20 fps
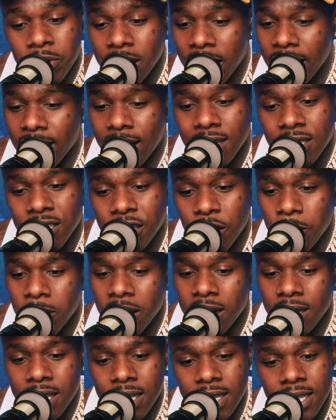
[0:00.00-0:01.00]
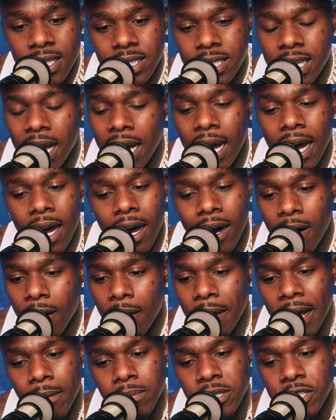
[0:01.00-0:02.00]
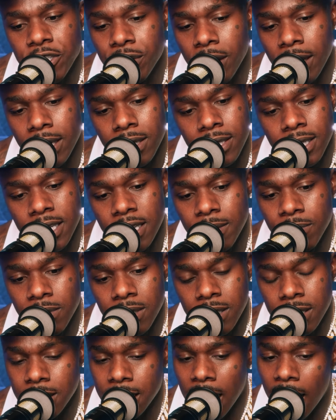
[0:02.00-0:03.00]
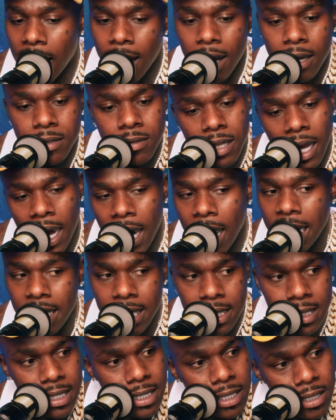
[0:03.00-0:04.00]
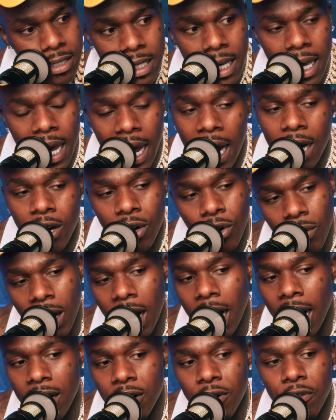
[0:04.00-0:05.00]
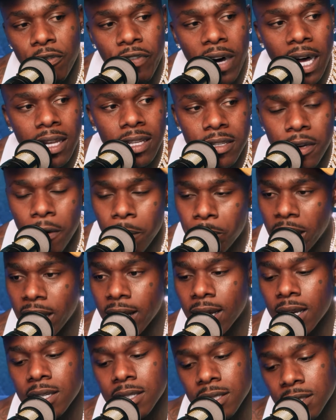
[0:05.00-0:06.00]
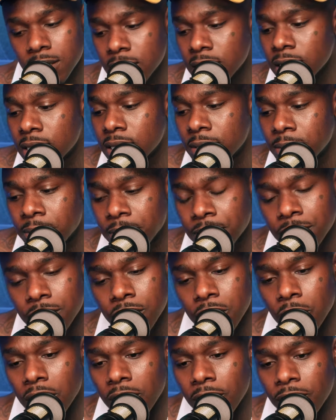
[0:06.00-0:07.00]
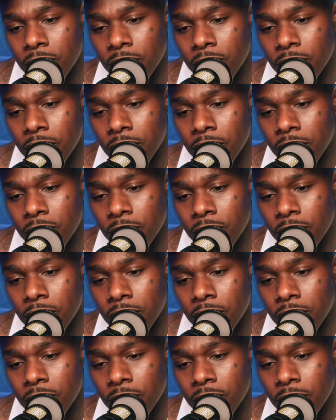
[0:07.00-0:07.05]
think I show my kids, like, I be trying to keep it, because I get the I go follow your page. But